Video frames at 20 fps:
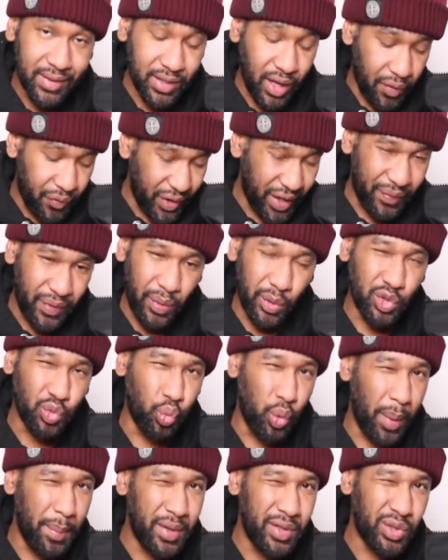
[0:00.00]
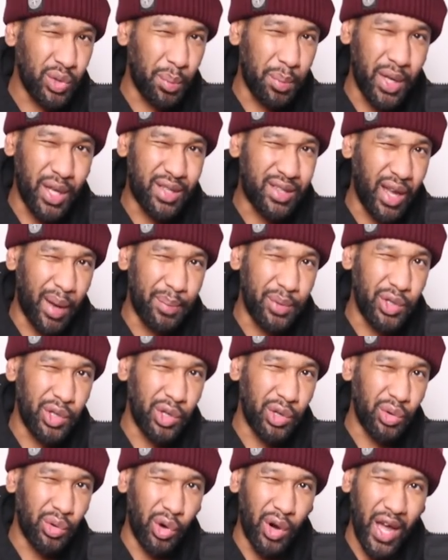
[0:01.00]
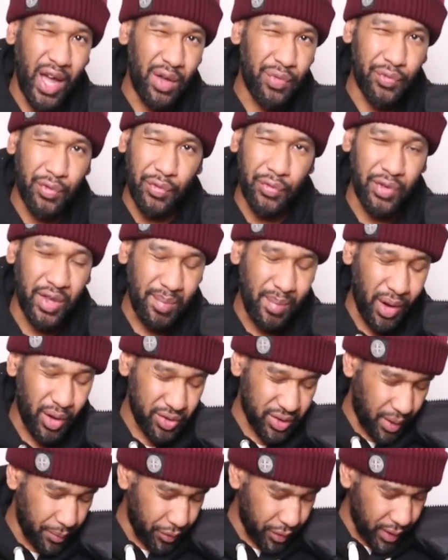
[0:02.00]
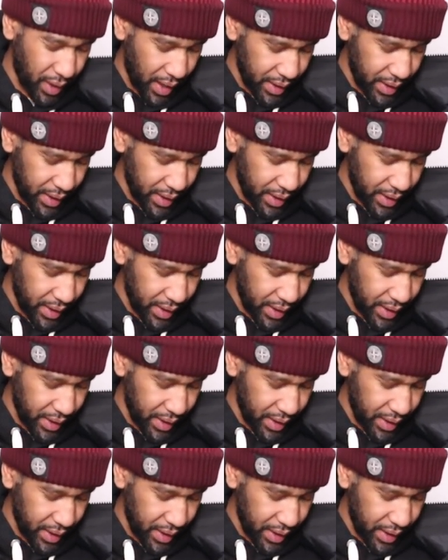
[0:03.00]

So I think if it was women's, it would be a W or F for female, something